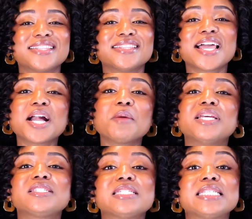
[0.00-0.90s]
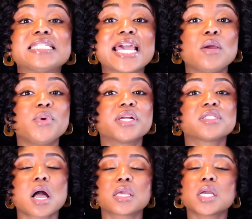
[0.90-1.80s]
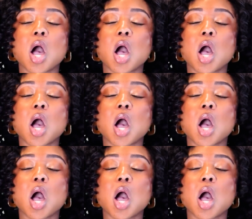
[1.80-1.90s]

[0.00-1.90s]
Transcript: Like I mentioned, today we are talking